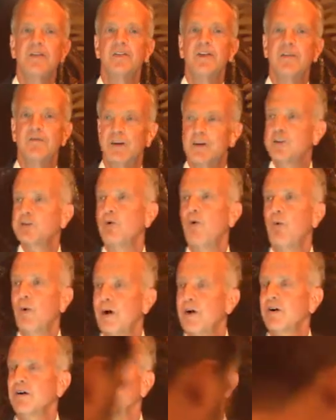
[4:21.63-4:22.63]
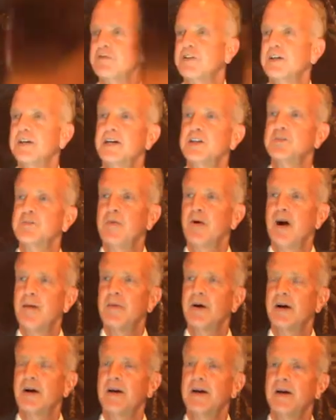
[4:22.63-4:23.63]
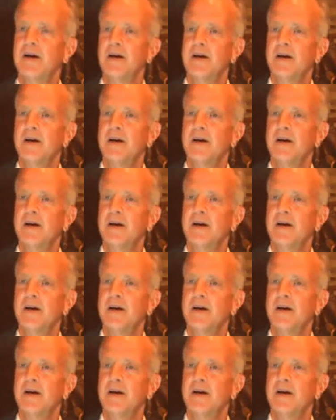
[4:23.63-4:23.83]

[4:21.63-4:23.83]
the eventual winner of today's primary.